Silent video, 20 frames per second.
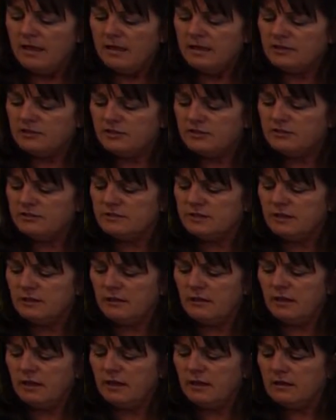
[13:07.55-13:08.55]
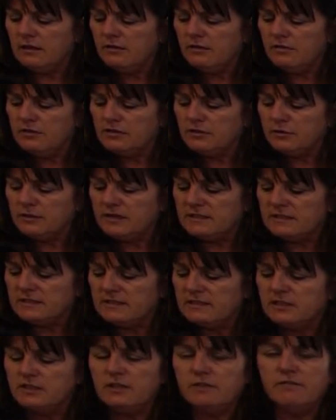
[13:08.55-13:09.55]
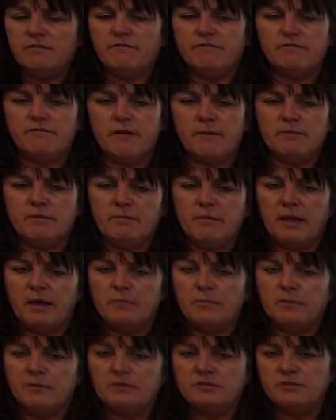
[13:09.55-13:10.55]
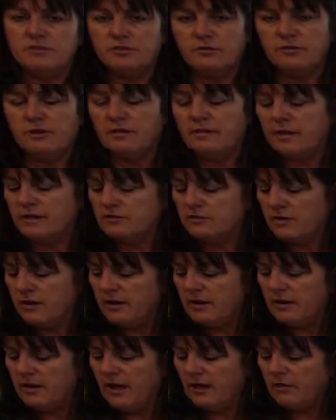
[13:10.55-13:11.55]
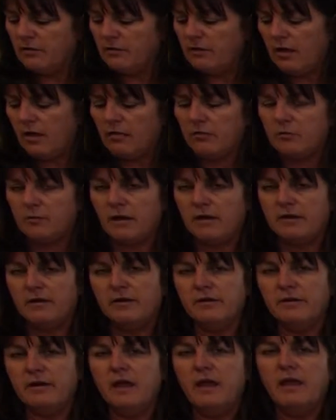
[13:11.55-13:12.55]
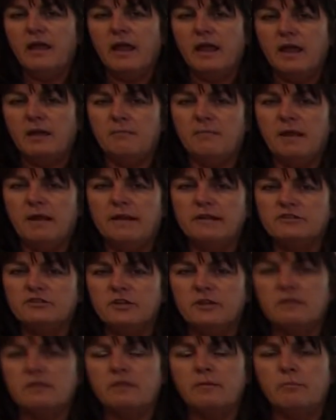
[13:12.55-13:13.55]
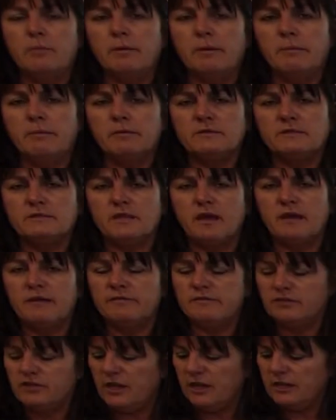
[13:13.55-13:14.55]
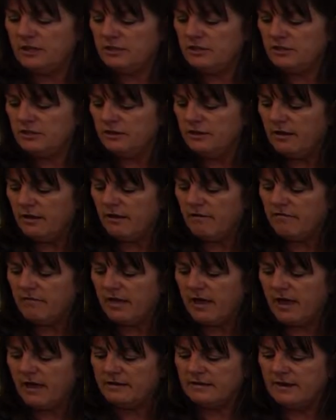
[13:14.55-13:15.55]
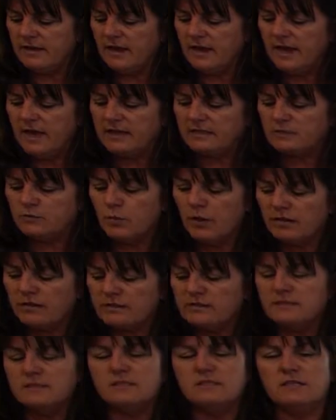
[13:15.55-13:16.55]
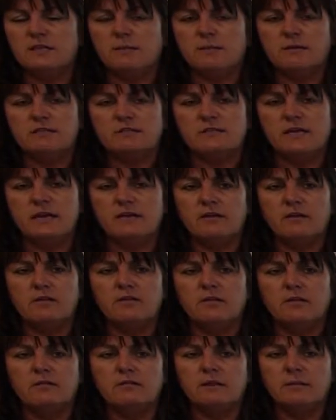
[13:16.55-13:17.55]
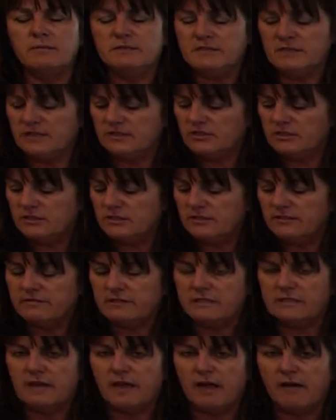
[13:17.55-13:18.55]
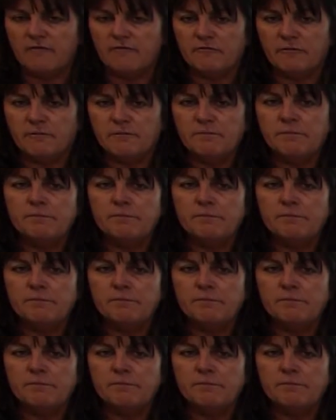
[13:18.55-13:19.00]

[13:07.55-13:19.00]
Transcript: Issues include the transition from the paper to the electronic health record and managing the people side of change of that, as well as the technical limitations of staff.